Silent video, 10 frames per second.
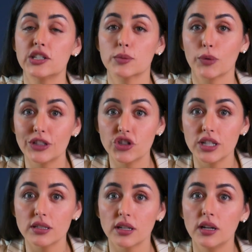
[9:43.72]
each
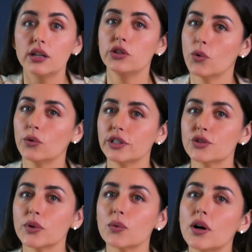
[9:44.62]
spreadsheet, you only
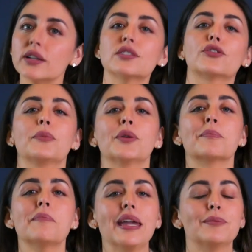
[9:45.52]
do it once from your
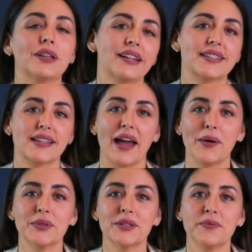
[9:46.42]
main Plytix
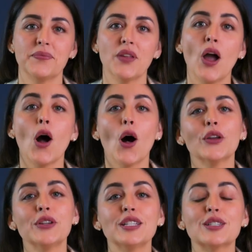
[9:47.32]
account. All
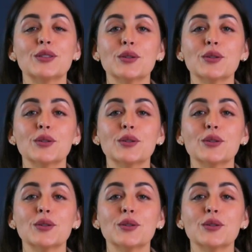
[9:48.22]
you need to